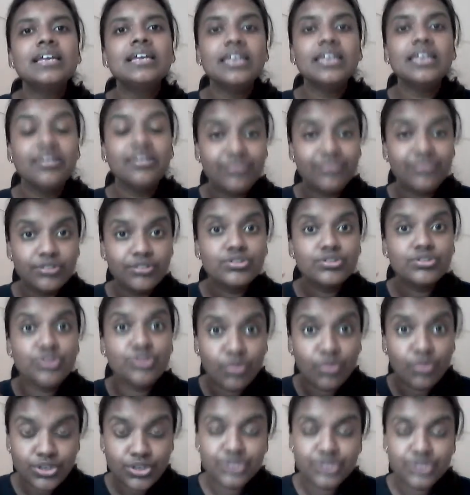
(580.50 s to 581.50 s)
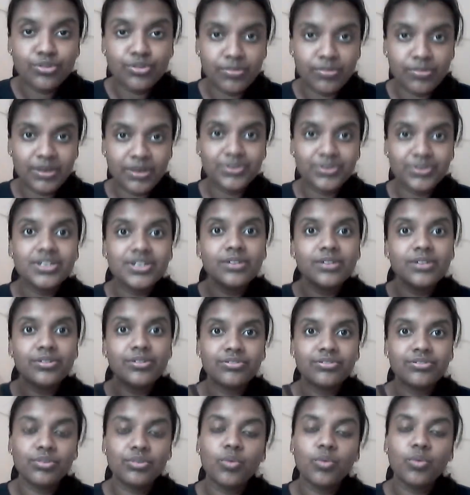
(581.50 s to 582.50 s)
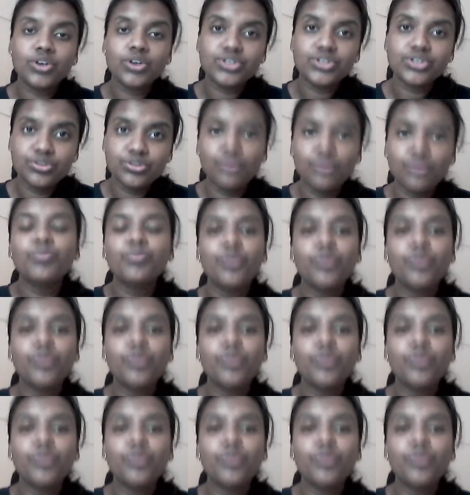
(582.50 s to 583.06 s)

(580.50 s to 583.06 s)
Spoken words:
If you don't know about it, or if you want to know